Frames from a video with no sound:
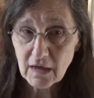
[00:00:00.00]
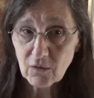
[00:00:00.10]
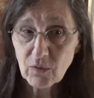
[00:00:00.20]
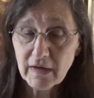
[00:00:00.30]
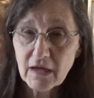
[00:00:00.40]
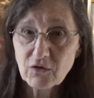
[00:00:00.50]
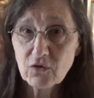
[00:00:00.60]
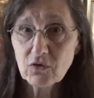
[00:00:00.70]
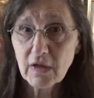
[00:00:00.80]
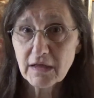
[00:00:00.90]
when I
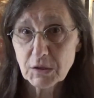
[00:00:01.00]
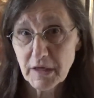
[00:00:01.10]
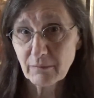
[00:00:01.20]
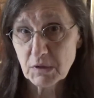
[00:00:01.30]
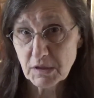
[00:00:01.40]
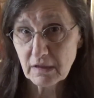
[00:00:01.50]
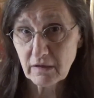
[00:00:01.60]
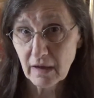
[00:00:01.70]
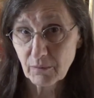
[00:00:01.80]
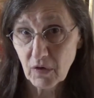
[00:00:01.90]
do like shabby chic
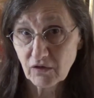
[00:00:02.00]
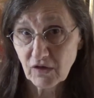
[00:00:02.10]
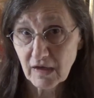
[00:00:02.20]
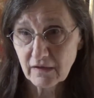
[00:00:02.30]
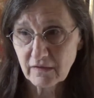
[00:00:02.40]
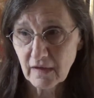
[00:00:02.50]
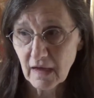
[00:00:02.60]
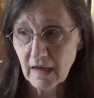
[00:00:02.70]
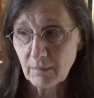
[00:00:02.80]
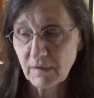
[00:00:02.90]
type projects.
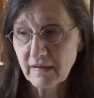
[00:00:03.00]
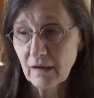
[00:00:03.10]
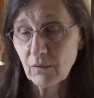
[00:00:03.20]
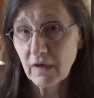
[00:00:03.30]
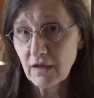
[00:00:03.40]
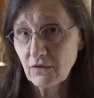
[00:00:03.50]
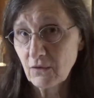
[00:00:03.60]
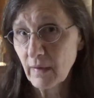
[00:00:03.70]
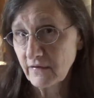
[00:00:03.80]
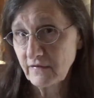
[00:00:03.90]
But then when I do
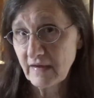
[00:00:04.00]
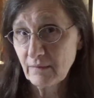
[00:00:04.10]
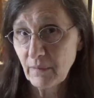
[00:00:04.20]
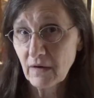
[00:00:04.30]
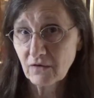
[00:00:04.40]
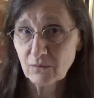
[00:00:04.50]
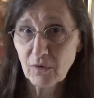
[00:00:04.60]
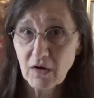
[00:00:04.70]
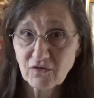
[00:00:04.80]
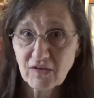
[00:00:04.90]
my steampunk
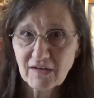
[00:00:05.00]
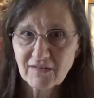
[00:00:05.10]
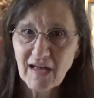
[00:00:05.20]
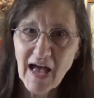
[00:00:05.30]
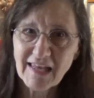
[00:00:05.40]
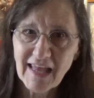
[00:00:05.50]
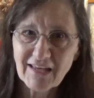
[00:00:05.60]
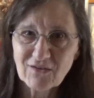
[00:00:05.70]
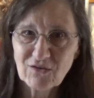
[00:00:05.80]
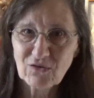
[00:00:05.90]
projects, I
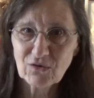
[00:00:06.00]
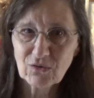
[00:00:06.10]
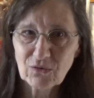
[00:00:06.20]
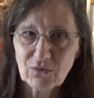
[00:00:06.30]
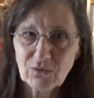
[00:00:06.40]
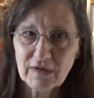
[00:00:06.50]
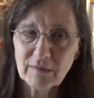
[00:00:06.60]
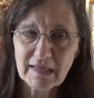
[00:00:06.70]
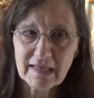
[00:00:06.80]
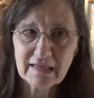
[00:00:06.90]
like to do
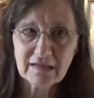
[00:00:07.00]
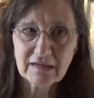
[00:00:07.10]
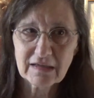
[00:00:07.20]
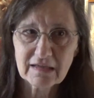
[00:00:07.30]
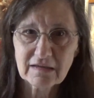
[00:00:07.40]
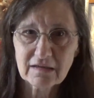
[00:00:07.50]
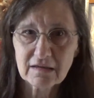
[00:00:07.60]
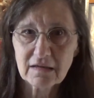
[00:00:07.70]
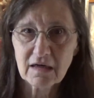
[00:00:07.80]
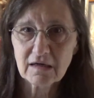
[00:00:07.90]
it in
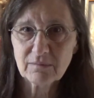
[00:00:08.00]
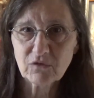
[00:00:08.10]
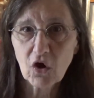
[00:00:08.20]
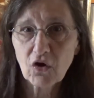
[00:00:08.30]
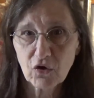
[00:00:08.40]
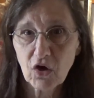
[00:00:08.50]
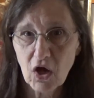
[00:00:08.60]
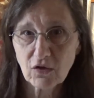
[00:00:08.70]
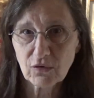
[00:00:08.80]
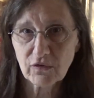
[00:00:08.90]
darker
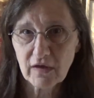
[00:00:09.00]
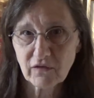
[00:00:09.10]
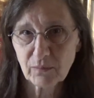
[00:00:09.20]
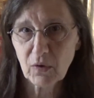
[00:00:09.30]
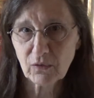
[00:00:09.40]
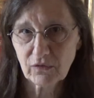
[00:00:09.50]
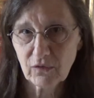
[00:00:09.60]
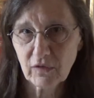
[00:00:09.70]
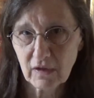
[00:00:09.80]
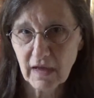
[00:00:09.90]
colors as opposed
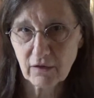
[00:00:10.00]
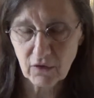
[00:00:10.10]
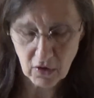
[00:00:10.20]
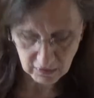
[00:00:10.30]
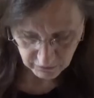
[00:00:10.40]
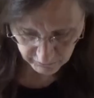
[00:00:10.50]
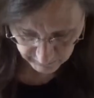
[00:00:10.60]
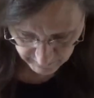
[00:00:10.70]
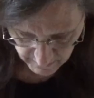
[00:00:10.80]
to the lighter colors.